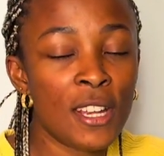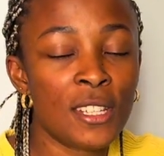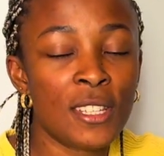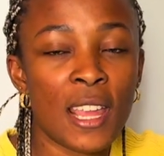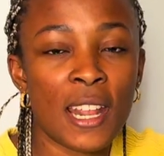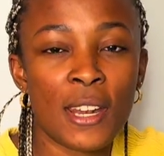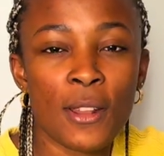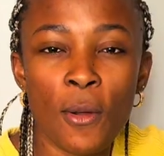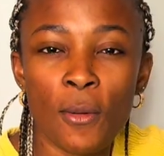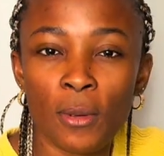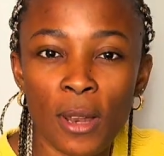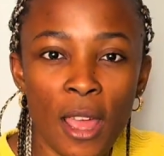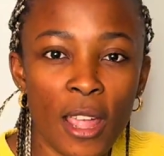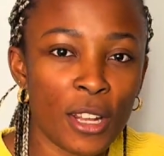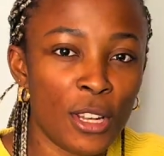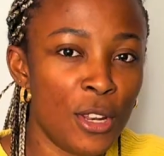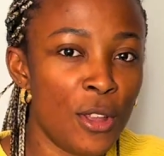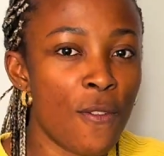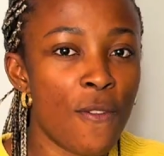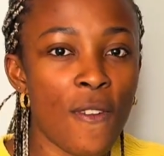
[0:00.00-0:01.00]
They don't like
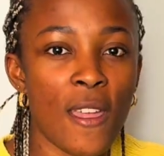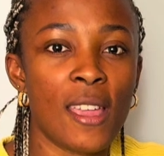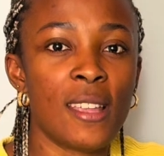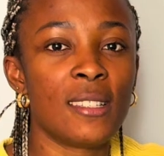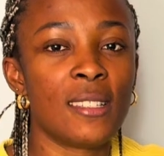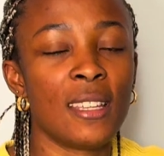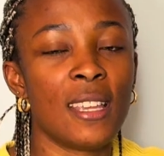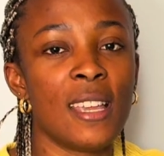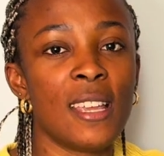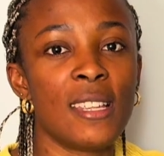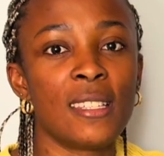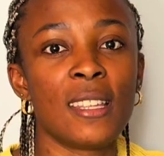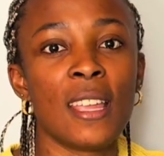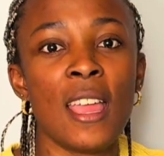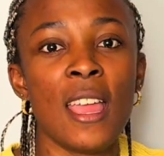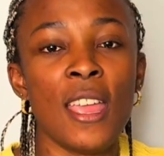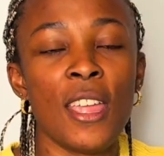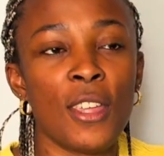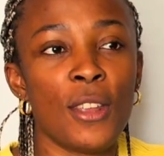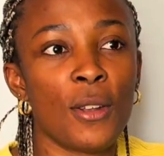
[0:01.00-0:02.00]
new faces,
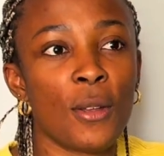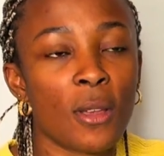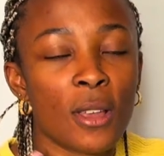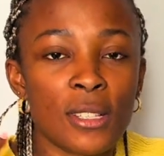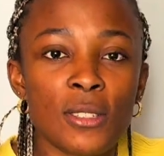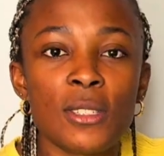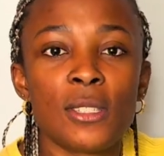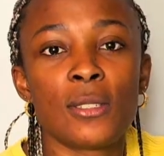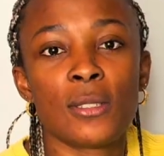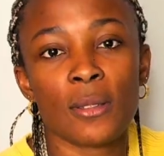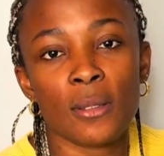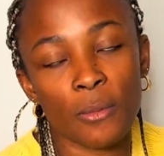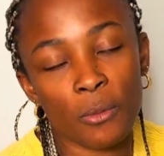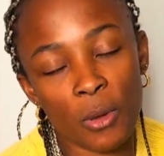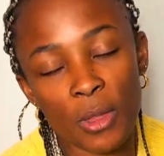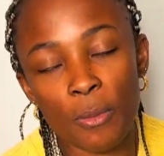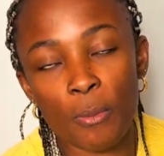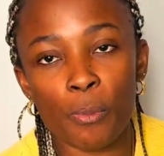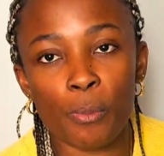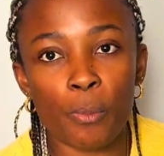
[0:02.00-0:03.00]
because
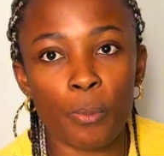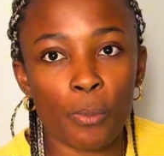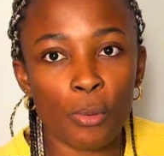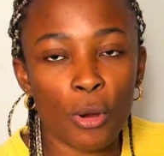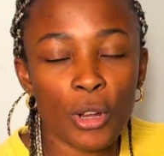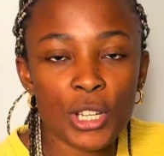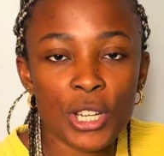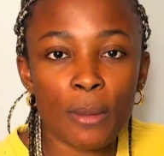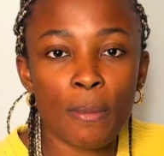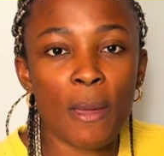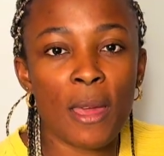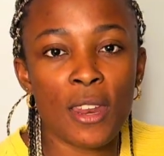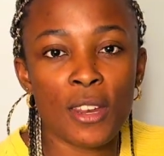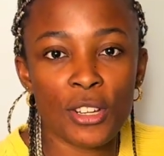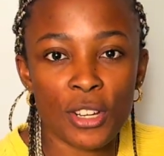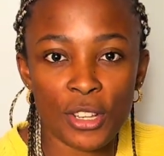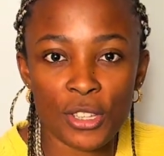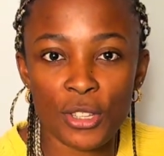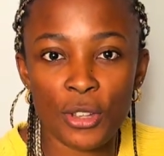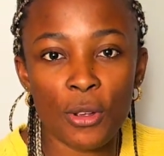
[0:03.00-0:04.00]
with project
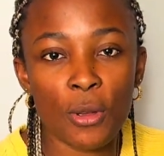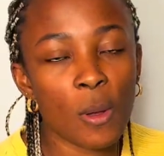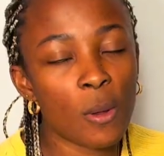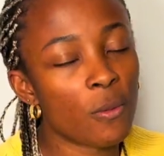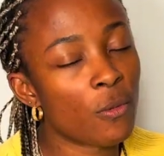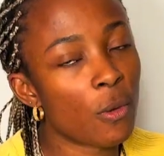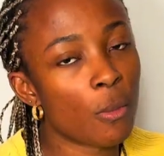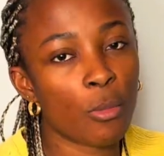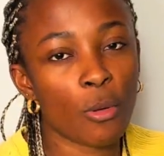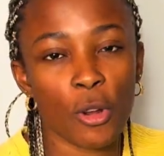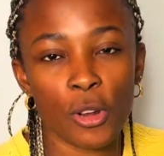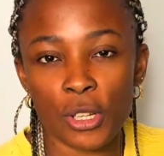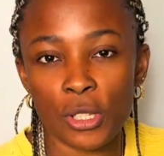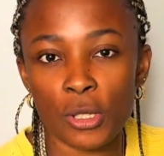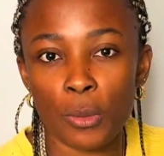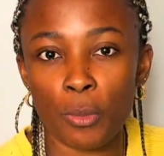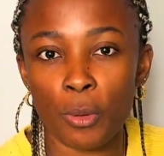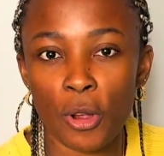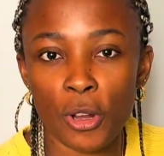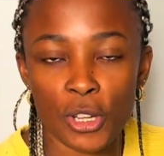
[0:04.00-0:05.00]
managers, you're going from project to
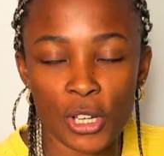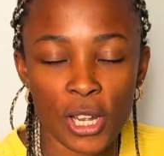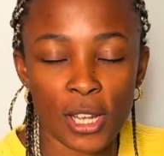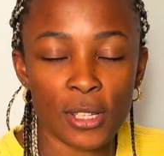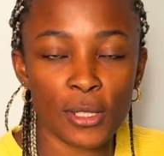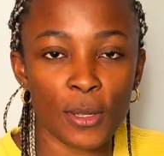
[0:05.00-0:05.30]
project.